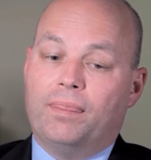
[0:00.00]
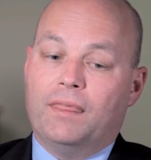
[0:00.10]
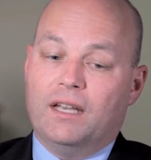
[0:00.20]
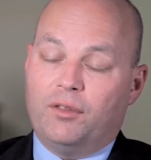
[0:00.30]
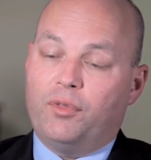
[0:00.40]

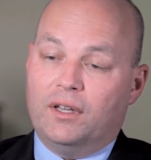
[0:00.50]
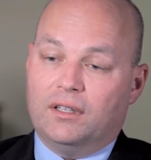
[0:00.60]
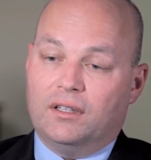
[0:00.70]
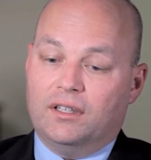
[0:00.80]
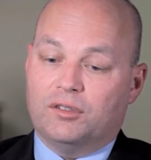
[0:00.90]
The other
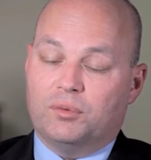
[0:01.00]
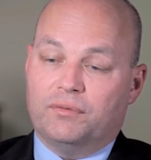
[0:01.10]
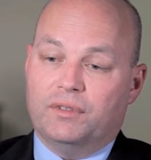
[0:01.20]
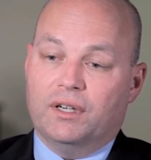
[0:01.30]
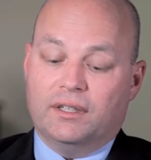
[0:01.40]
thing that Lens
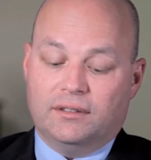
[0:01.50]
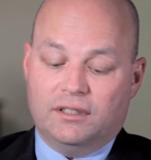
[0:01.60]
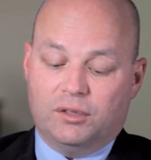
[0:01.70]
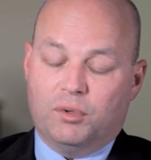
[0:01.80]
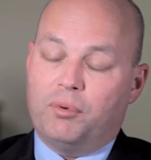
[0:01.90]
would have done
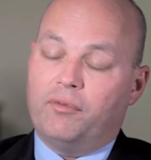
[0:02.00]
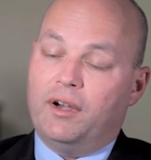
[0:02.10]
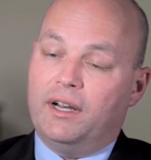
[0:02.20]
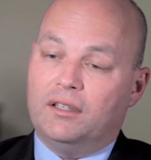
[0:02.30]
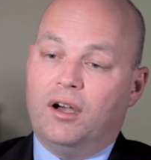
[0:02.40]
is it would have
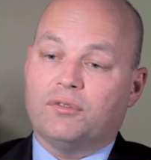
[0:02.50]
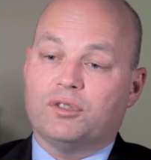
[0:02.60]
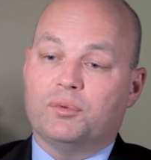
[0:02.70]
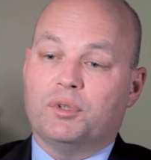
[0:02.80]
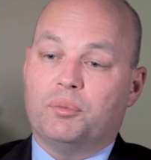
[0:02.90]
provided the
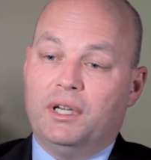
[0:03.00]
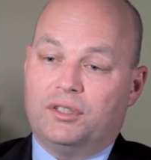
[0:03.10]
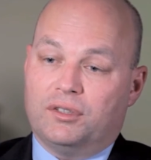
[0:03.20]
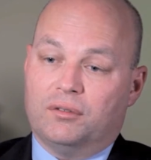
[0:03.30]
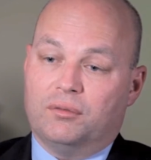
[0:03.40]
officer with a
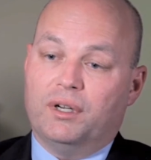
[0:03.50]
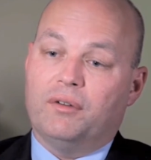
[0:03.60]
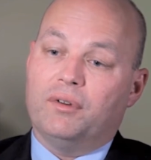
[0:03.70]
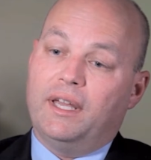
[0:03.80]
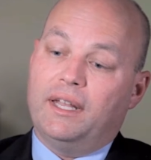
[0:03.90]
picture.
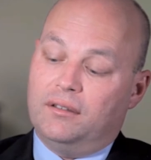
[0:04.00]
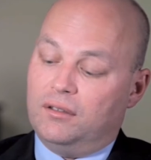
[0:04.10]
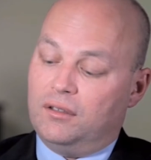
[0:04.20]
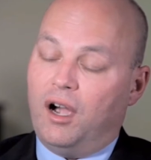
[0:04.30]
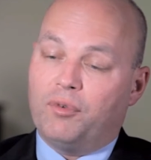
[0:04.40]
Whenever that
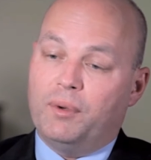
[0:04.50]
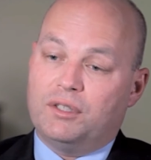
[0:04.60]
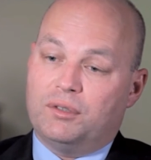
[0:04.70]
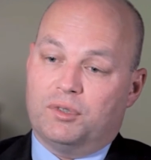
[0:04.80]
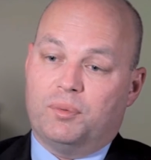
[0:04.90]

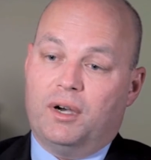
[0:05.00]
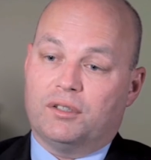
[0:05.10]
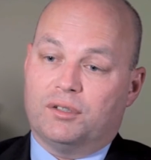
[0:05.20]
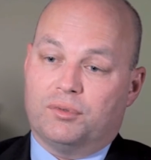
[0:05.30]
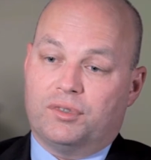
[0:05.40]
confirmation
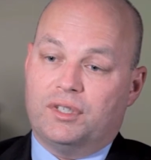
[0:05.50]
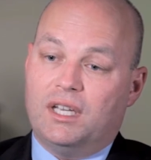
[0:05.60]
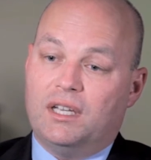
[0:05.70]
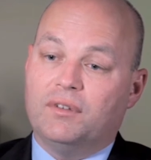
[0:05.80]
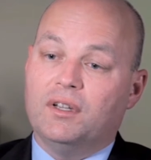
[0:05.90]
response is
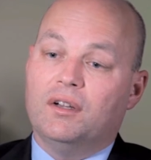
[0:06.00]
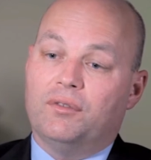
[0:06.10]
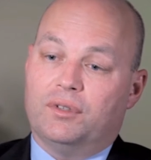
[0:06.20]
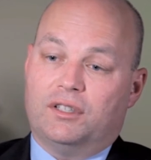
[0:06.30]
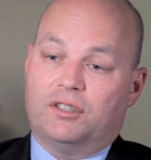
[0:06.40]
received
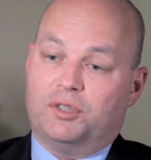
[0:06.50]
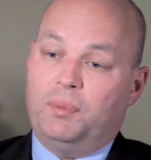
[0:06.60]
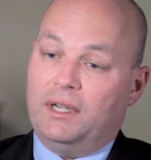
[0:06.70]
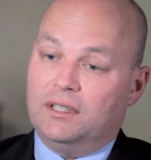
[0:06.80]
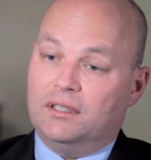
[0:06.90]
for that
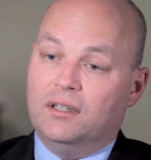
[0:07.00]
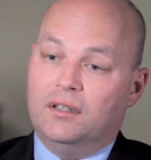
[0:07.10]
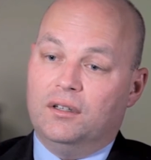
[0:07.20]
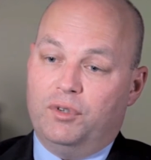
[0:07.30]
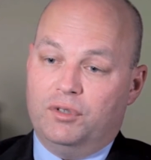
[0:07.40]
suspected
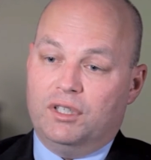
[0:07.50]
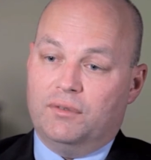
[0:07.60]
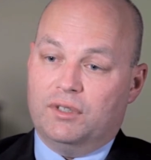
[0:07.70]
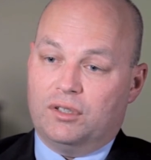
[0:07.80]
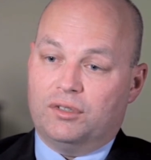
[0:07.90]

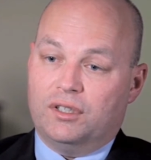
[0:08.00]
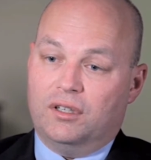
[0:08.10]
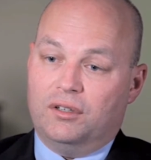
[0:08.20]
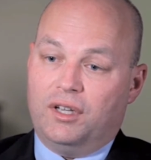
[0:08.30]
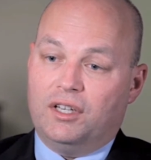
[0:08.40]
fugitive
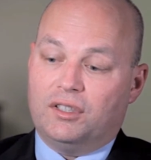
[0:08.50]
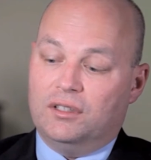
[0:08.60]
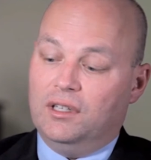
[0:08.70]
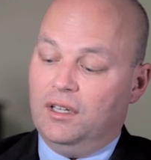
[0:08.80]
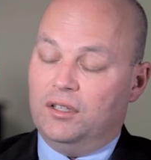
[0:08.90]
associate
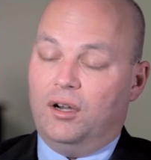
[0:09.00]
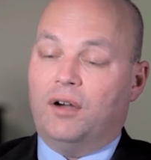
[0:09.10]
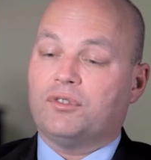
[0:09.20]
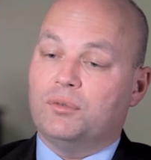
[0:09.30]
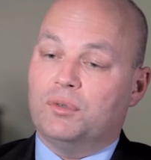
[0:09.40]
location, the
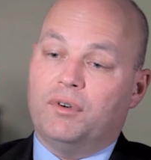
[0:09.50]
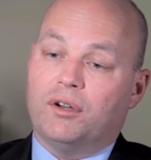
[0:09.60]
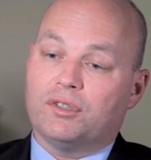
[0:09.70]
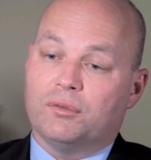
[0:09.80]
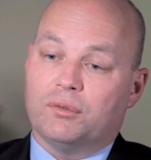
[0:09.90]
officer would have
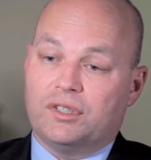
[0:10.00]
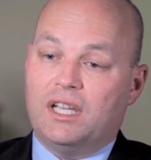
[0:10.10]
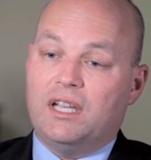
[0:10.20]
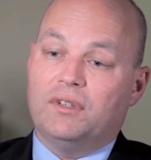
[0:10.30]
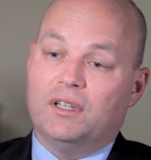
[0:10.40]
also
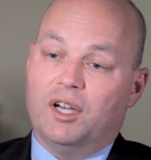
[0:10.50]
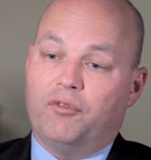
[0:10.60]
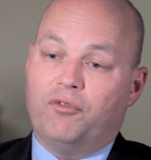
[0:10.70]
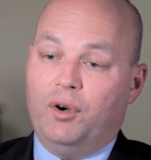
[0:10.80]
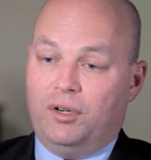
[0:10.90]
received
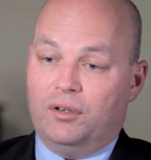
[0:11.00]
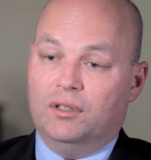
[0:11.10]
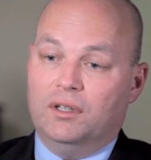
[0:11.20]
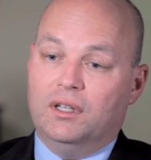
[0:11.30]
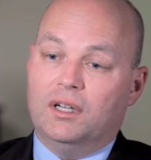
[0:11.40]
a photo
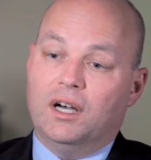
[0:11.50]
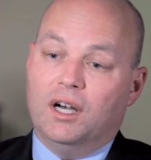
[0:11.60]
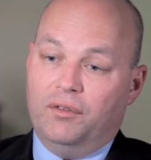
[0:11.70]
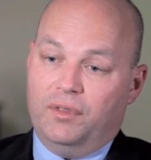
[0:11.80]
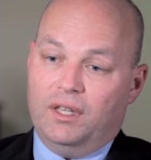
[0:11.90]

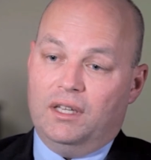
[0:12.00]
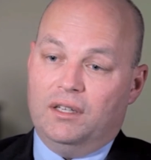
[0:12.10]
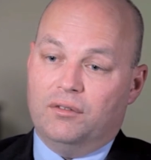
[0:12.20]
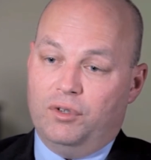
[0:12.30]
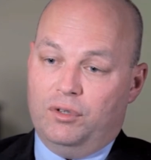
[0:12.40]
of the
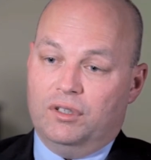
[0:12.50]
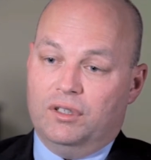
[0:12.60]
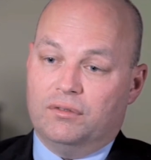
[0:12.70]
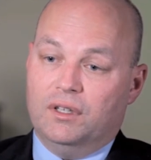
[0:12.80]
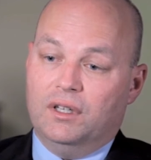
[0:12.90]

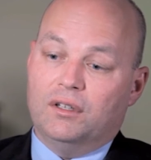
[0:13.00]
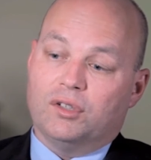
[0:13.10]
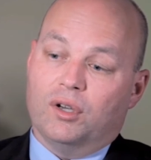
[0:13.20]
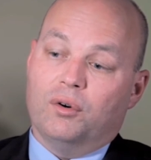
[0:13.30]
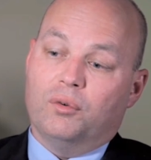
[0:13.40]
fugitive.
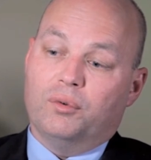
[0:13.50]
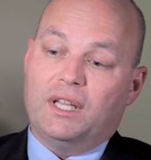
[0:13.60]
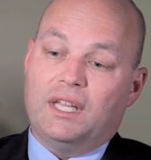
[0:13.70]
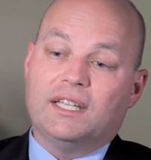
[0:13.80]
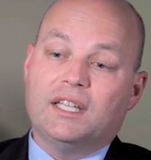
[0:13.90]
So
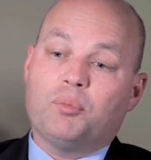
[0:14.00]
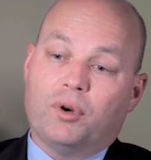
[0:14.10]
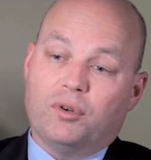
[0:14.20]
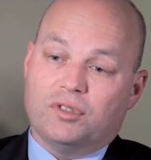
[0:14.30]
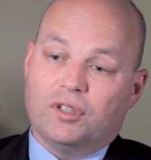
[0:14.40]
when he did
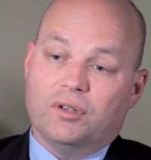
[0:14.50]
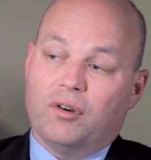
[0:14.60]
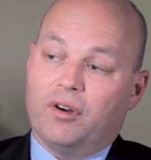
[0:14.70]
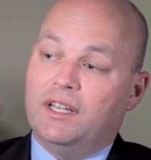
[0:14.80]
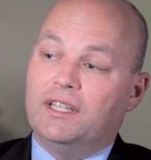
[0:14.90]
approach the
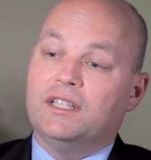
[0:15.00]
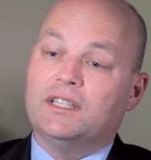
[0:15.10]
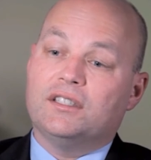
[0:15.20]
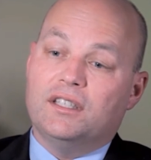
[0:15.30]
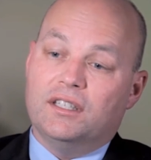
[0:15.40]
door and he
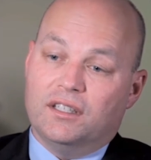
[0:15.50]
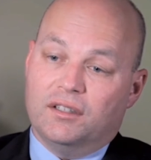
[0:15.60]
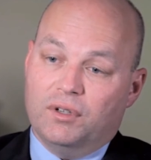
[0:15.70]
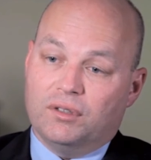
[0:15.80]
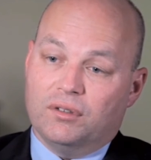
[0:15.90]
did see the
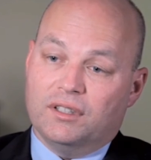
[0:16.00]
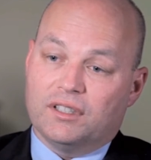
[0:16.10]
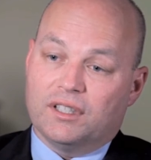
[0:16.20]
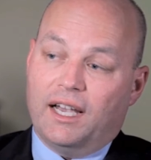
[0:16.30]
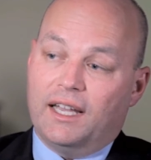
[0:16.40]
individual
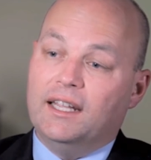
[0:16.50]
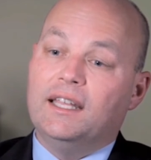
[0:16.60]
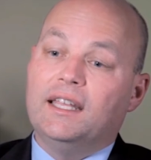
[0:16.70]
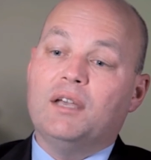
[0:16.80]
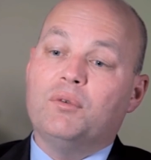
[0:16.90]
inside,
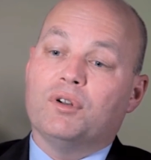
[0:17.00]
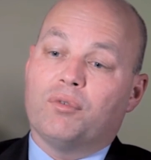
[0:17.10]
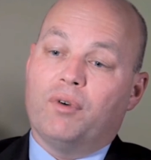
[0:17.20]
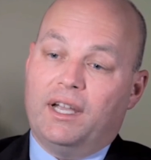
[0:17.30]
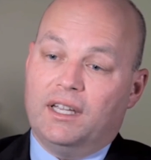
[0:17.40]
he would
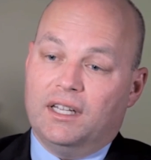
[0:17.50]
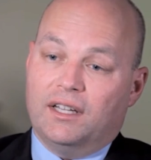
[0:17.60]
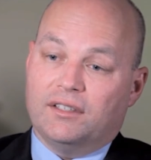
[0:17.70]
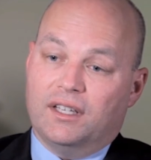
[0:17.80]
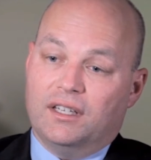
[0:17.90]
have
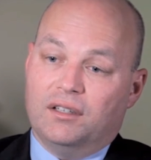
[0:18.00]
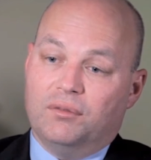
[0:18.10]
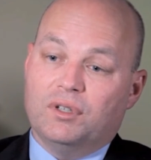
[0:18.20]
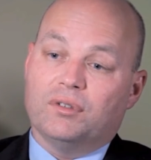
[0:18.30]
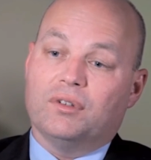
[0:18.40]
recognized that
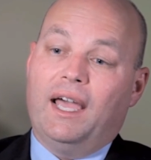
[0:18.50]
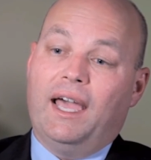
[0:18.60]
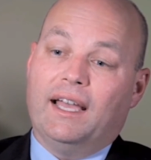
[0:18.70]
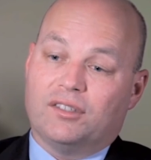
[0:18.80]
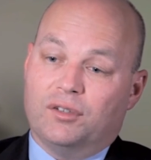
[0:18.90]
individual
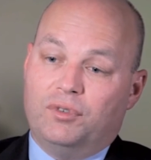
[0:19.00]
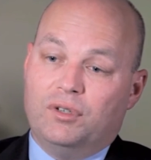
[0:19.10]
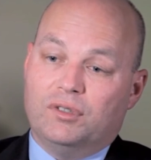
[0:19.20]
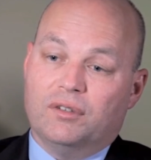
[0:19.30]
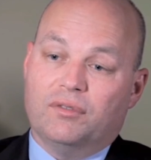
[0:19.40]
as the
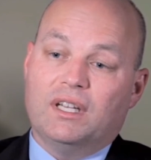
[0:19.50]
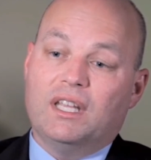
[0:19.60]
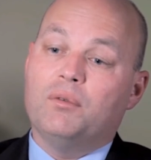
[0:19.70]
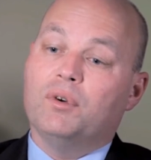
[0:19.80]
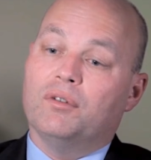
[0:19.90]
fugitive, and
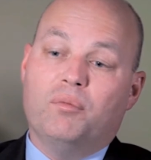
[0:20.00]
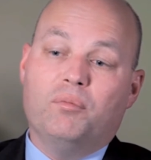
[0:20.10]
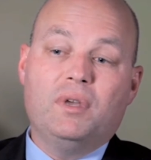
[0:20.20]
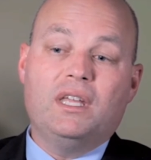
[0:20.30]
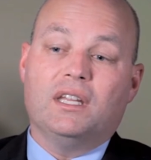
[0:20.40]
he would have
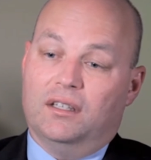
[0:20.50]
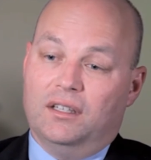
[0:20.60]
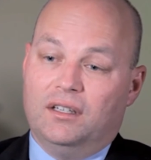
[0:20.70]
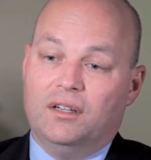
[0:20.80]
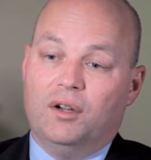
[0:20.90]

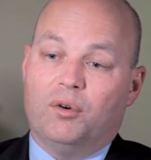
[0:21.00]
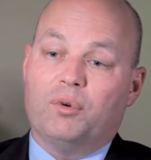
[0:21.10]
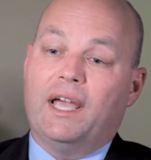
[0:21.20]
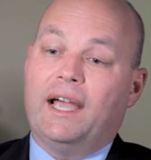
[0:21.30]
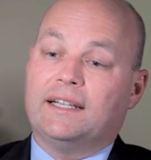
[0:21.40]
immediately
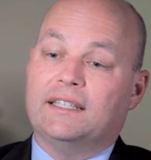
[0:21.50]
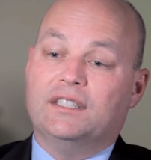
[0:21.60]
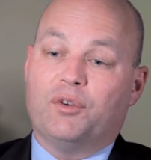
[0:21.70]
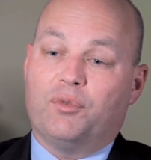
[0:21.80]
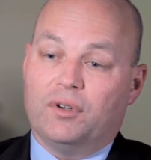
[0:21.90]
reacted
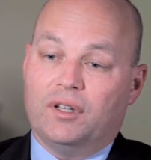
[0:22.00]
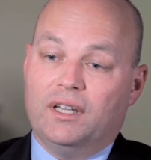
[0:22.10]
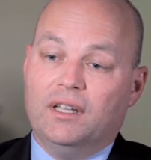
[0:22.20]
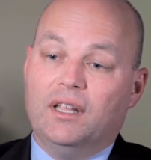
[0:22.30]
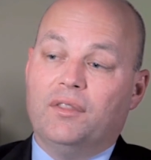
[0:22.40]
differently
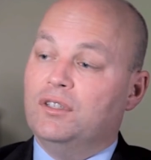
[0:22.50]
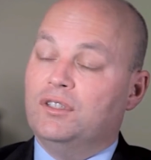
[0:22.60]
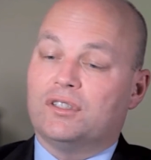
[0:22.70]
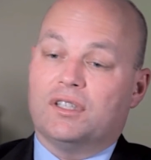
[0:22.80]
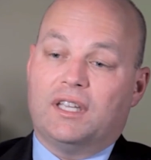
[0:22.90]
than
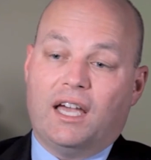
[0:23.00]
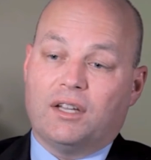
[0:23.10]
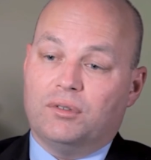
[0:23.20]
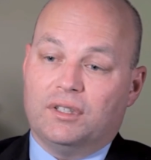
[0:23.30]
just a casual